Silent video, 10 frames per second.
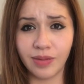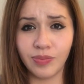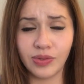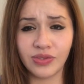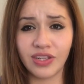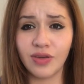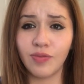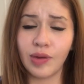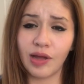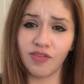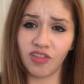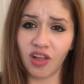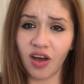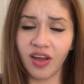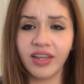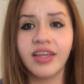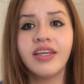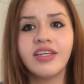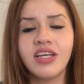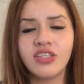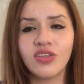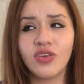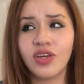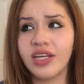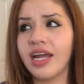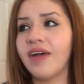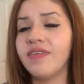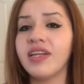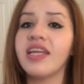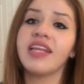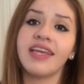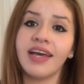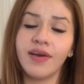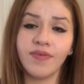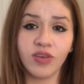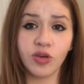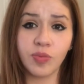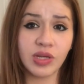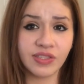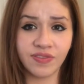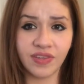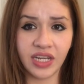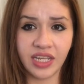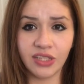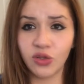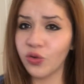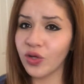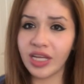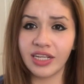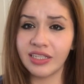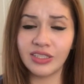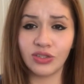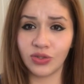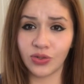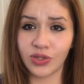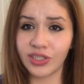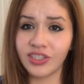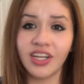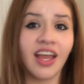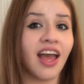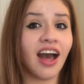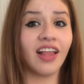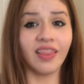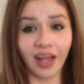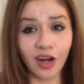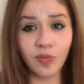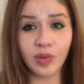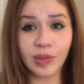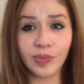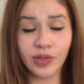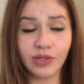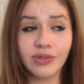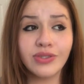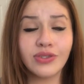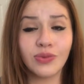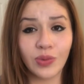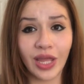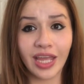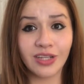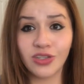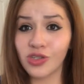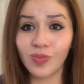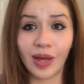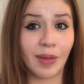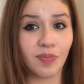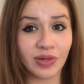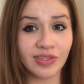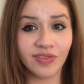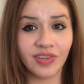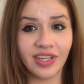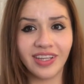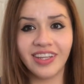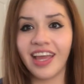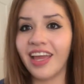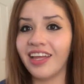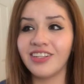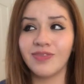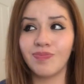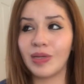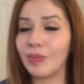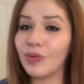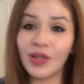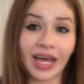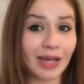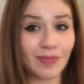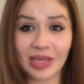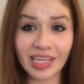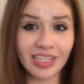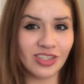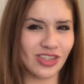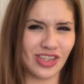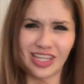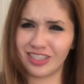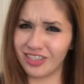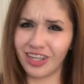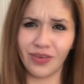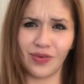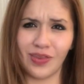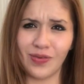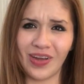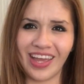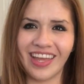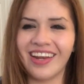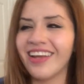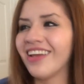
post it on my vlog, so you can have an idea. If you're breastfeeding, don't get discouraged. A lot of people lose the weight just by breastfeeding, and people like me just get stuck with the weight.